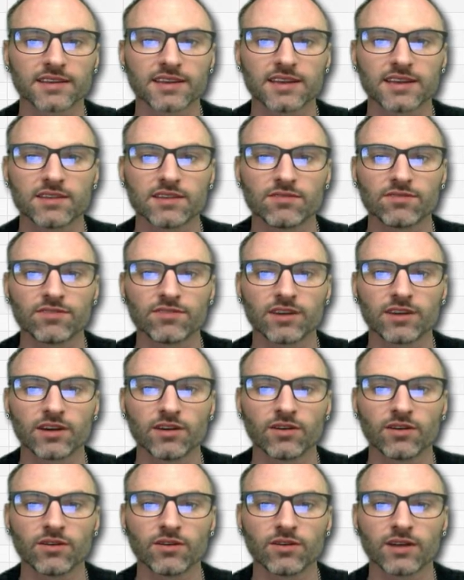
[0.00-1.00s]

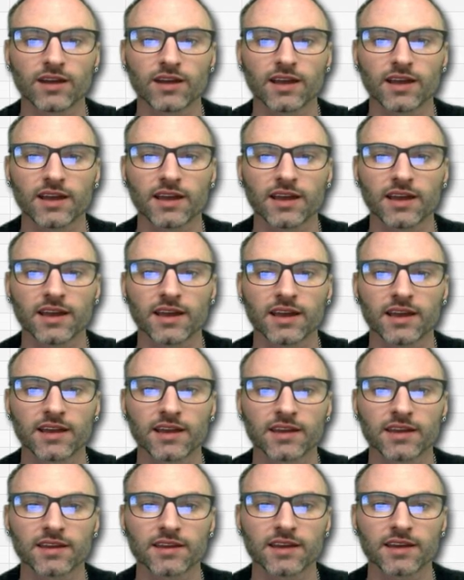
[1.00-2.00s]
.info,
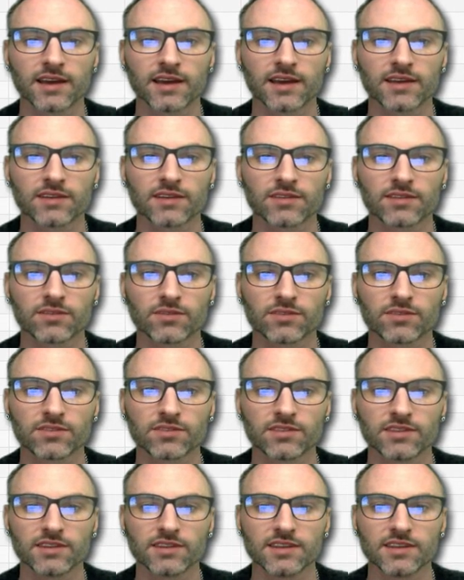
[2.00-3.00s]
and dot, what's
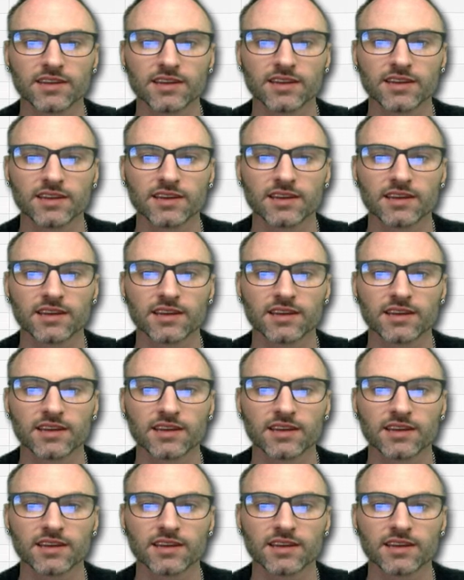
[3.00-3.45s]
the D?